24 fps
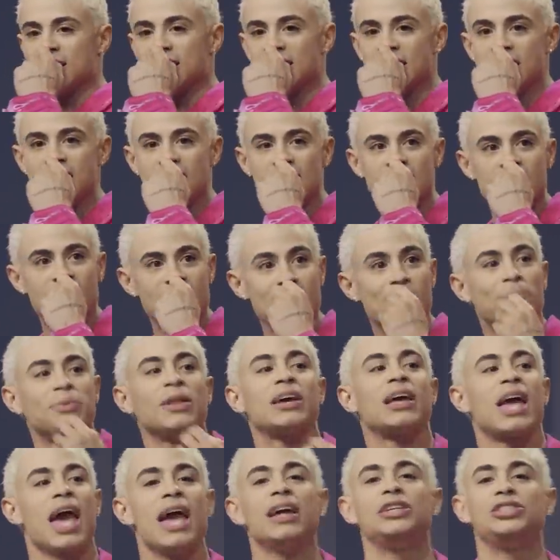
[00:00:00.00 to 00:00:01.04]
the
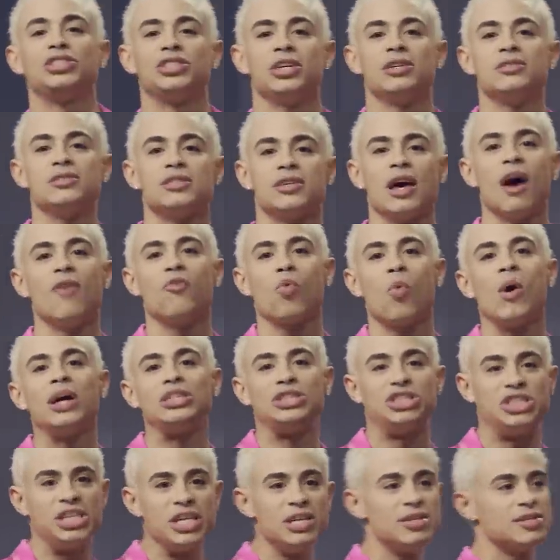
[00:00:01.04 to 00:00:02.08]
implications of
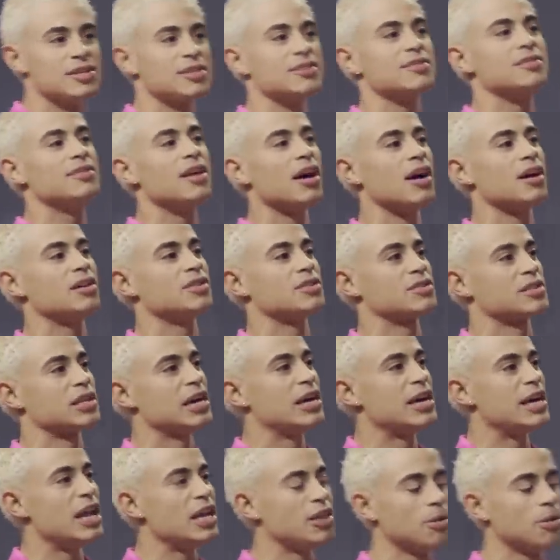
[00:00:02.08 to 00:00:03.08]
what Jesus does